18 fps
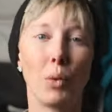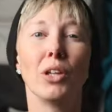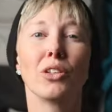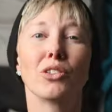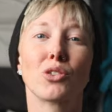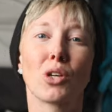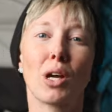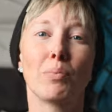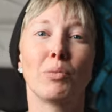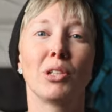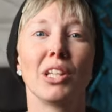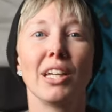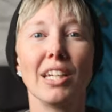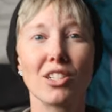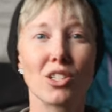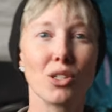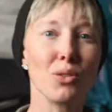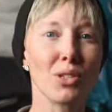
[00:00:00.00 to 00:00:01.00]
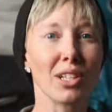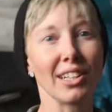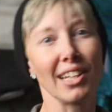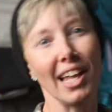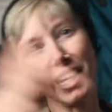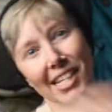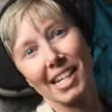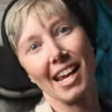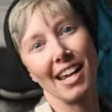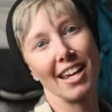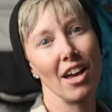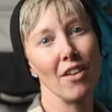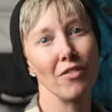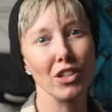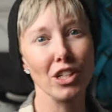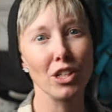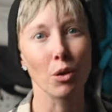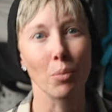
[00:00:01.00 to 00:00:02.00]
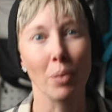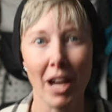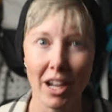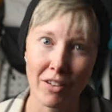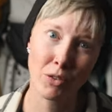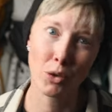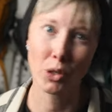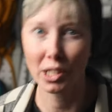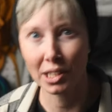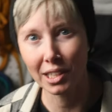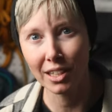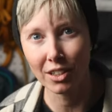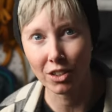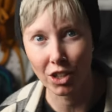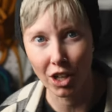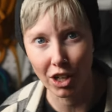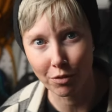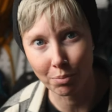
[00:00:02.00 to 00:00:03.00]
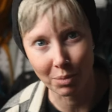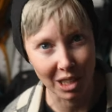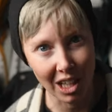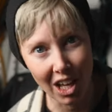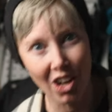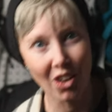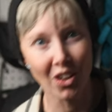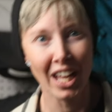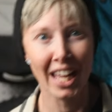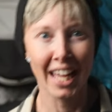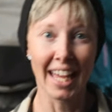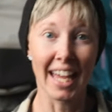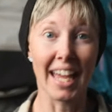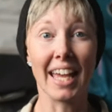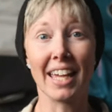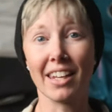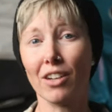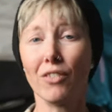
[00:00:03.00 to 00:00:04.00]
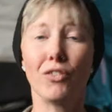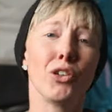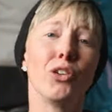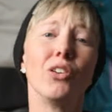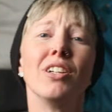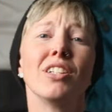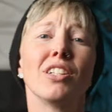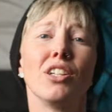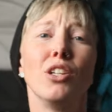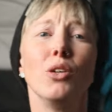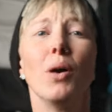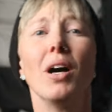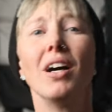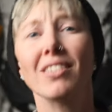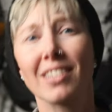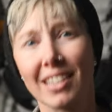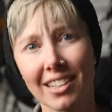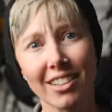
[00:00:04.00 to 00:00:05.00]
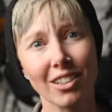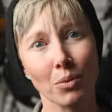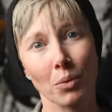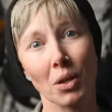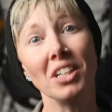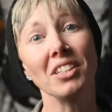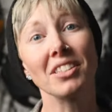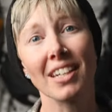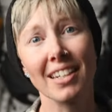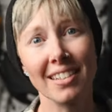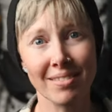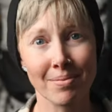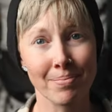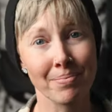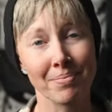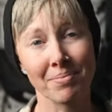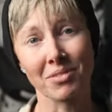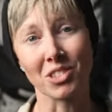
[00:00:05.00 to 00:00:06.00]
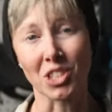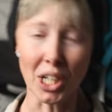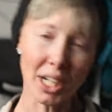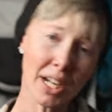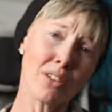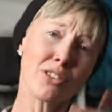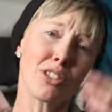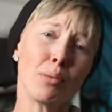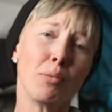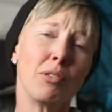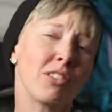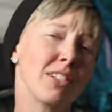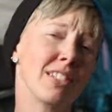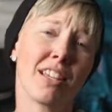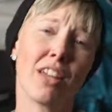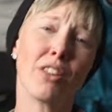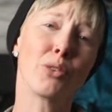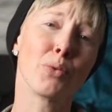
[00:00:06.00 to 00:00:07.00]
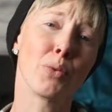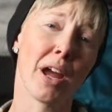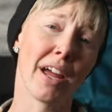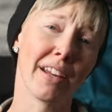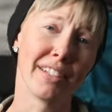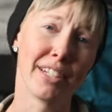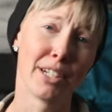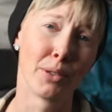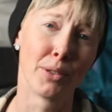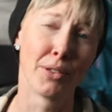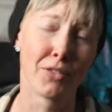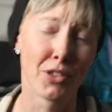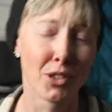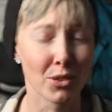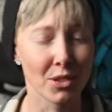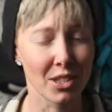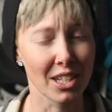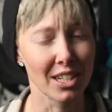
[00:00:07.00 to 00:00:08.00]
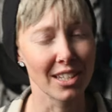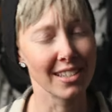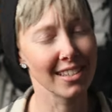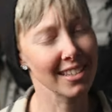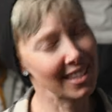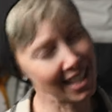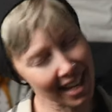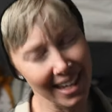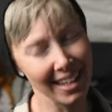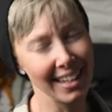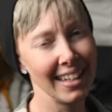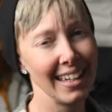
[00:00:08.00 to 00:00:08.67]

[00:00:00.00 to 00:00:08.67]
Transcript: We'll drop a link to the LiteAF ECOPAK 40-liter curve below, and if you're into UL gear, well then, check out some of these other rad gear reviews, cause